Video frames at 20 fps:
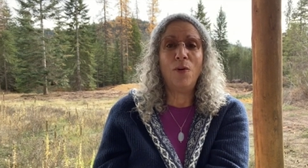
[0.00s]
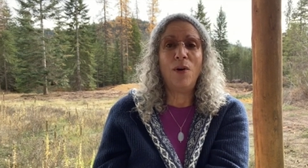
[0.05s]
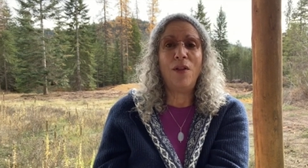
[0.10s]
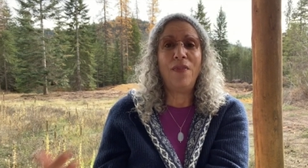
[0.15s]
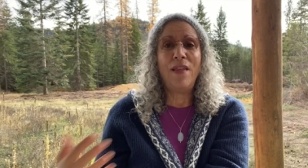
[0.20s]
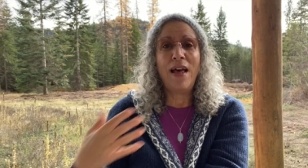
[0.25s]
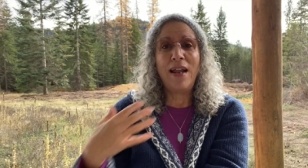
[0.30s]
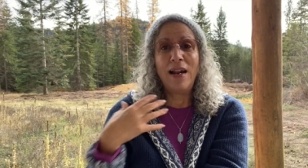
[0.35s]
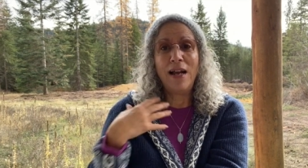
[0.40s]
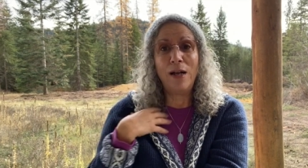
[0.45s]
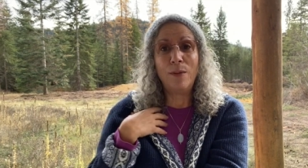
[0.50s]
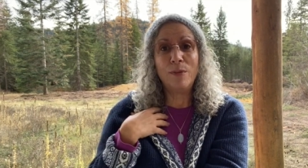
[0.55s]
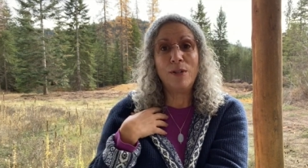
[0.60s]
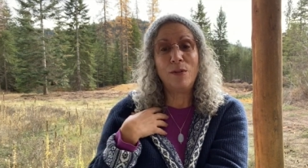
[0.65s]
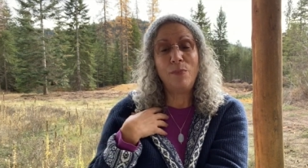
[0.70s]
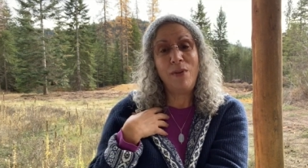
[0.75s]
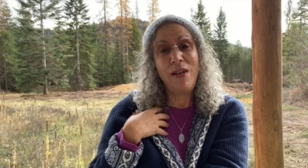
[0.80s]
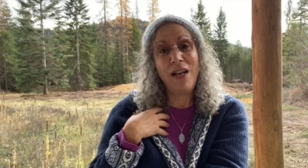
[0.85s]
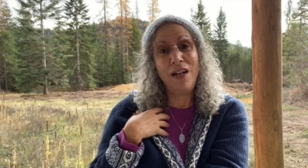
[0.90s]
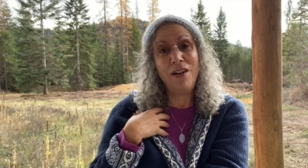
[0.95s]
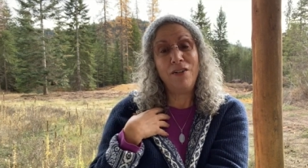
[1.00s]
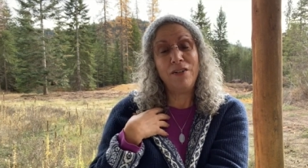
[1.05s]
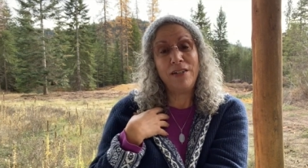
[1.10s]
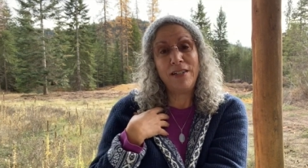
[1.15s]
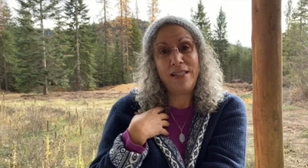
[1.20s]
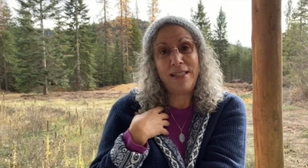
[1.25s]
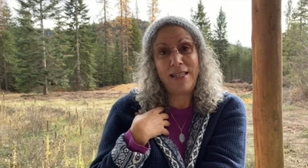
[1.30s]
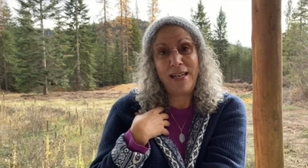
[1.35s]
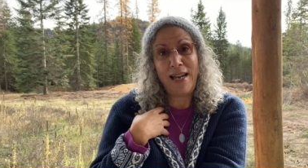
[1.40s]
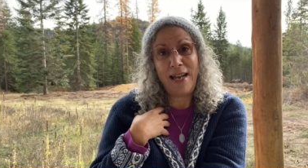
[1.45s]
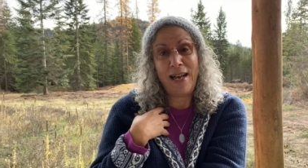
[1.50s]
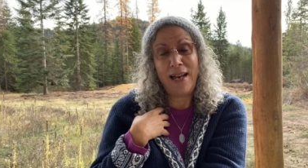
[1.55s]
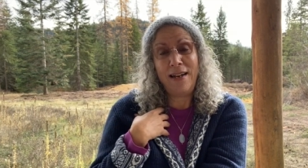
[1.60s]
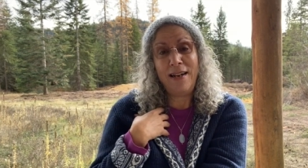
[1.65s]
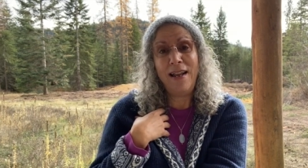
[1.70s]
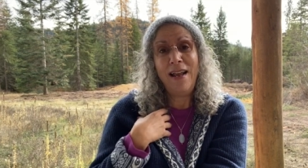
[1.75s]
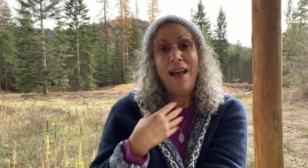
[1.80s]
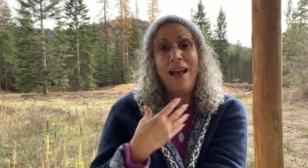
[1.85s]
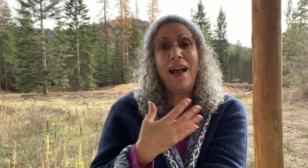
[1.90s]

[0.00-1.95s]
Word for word: And that helps me understand.